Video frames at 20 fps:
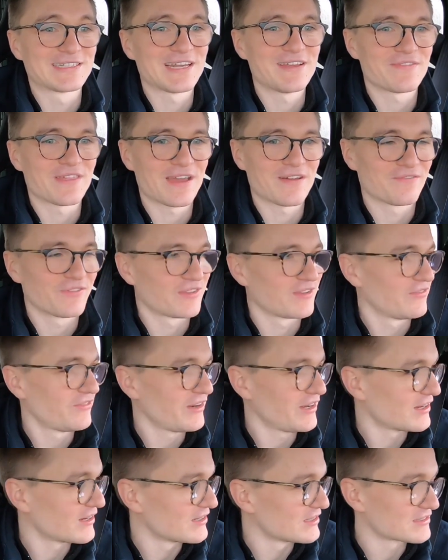Save that for the
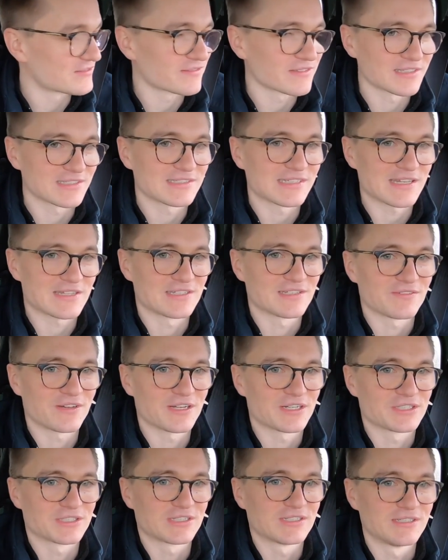video just for the
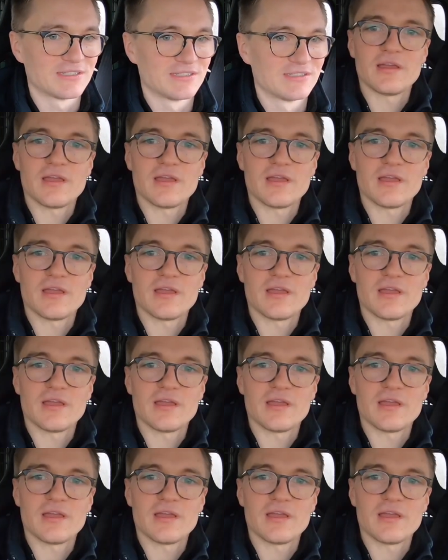satisfaction.